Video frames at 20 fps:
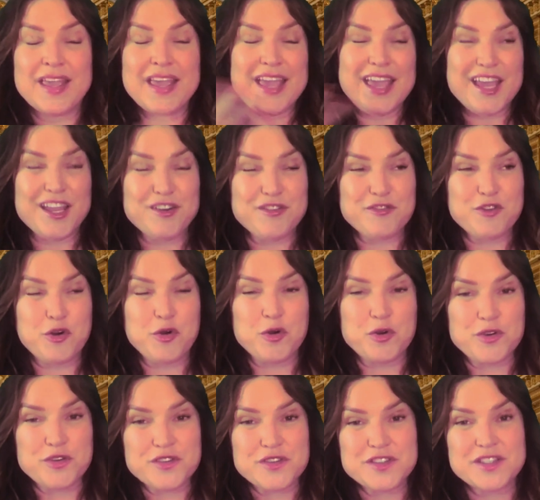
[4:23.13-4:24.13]
And of
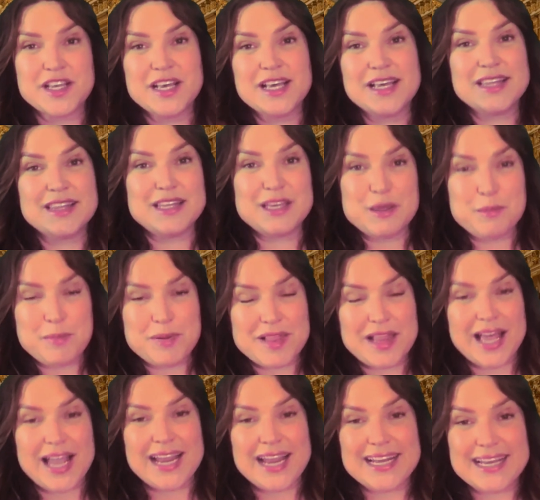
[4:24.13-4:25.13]
course, the
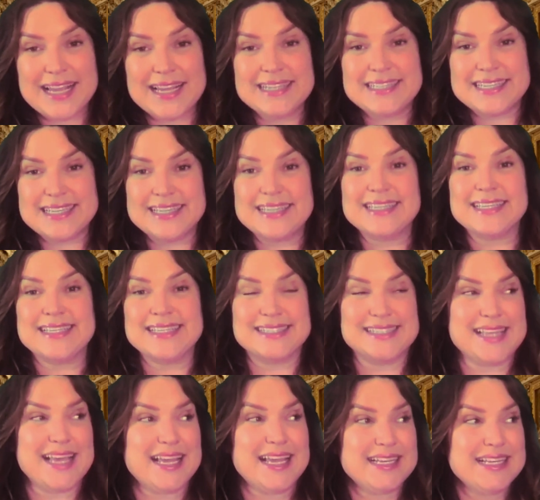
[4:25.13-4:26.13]
implied idea is
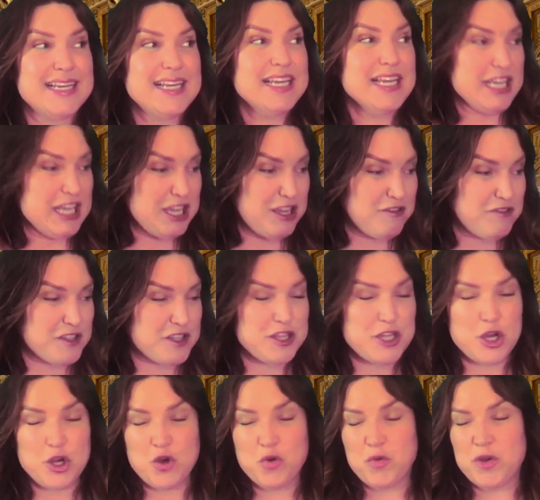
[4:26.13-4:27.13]
that even
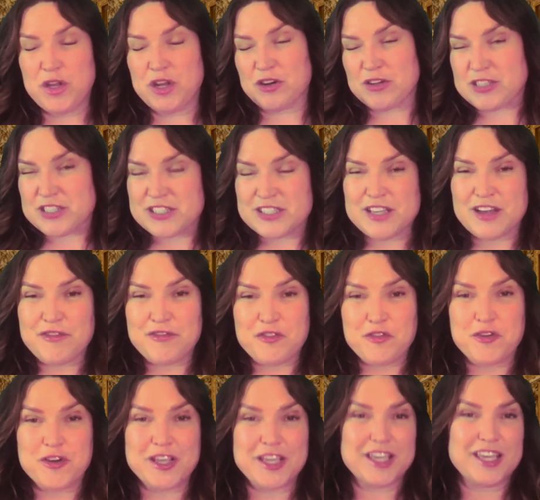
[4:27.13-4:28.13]
though we are
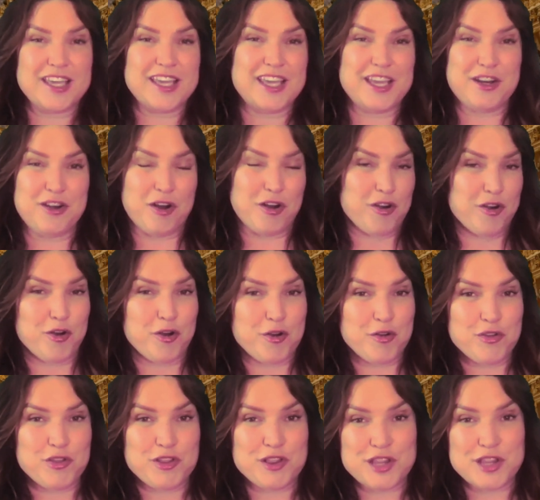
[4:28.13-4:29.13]
suffering in our
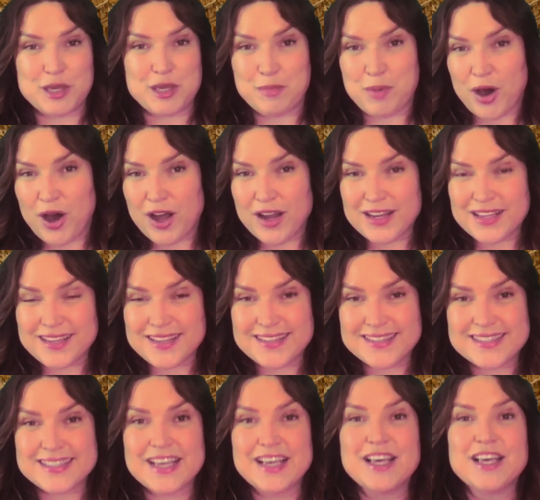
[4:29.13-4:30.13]
earthly
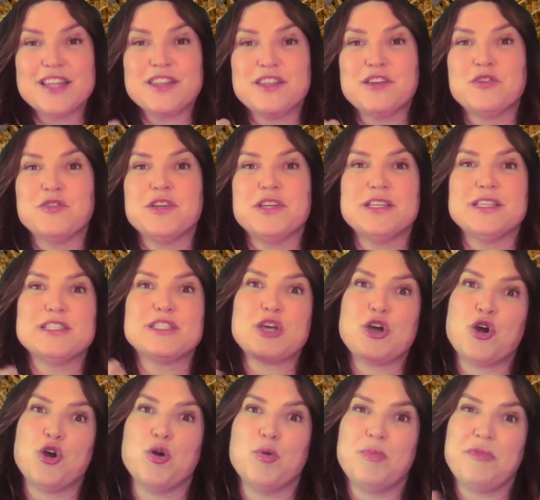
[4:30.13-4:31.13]
bodies, there is
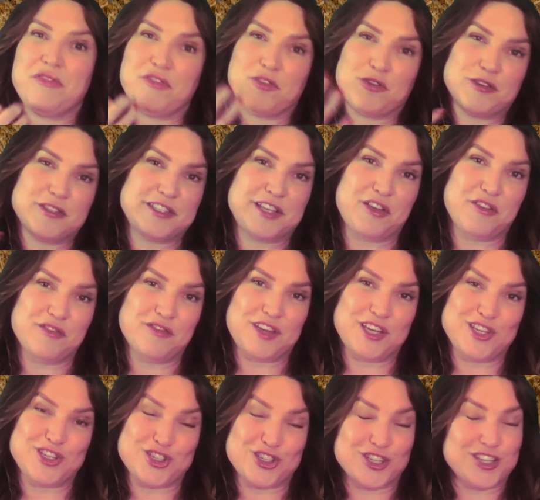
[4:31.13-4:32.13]
hope for
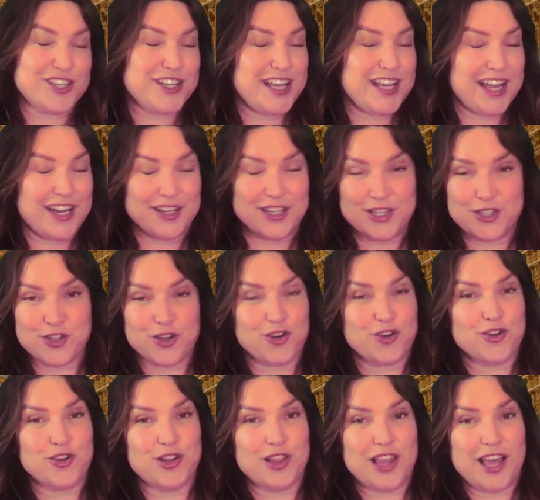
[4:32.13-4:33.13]
salvation and
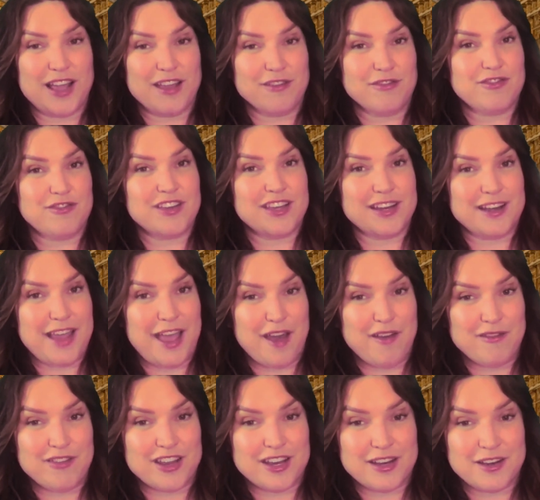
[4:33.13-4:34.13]
eternal life in
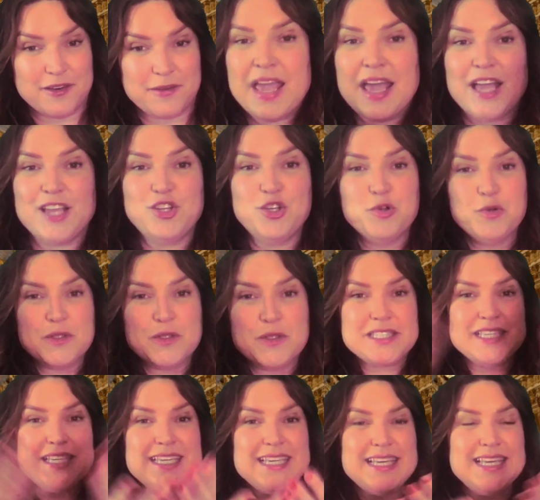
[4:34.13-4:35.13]
heaven. And you'll
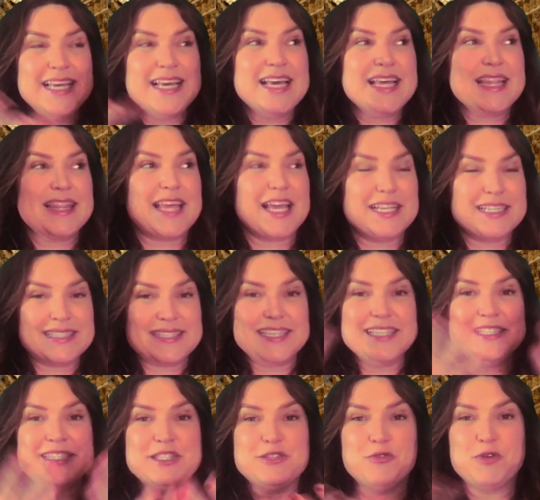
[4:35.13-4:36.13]
see that
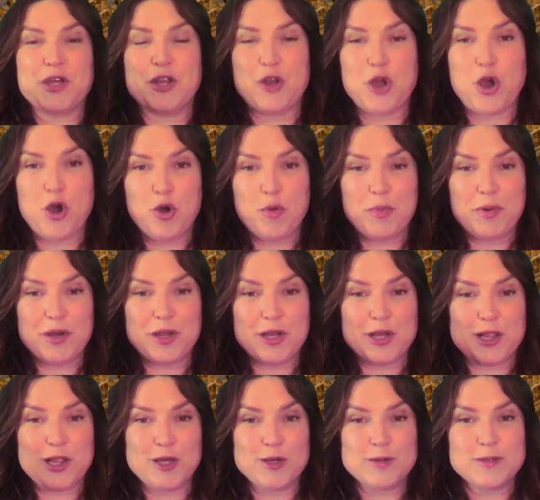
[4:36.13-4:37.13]
since you can open and
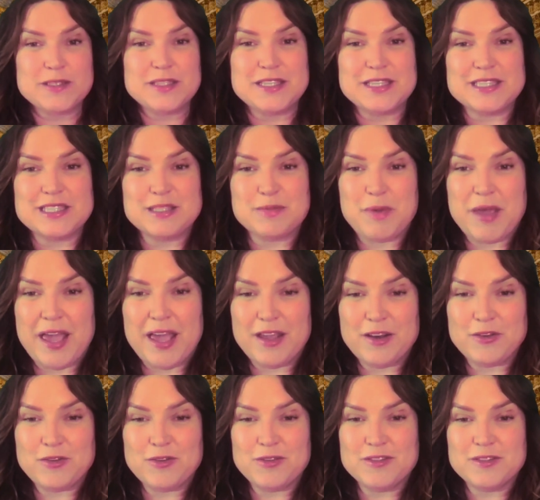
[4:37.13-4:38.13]
close these
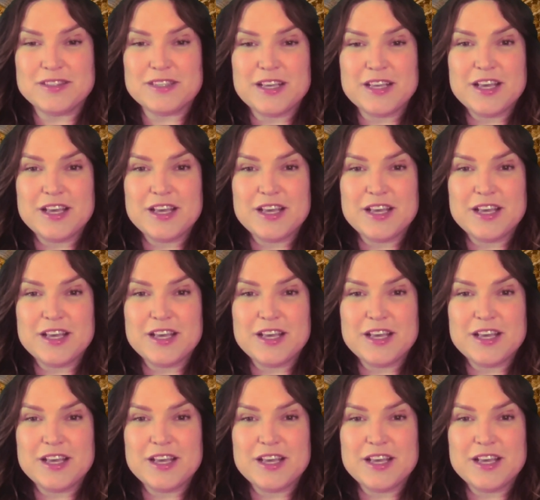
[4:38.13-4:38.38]
panels,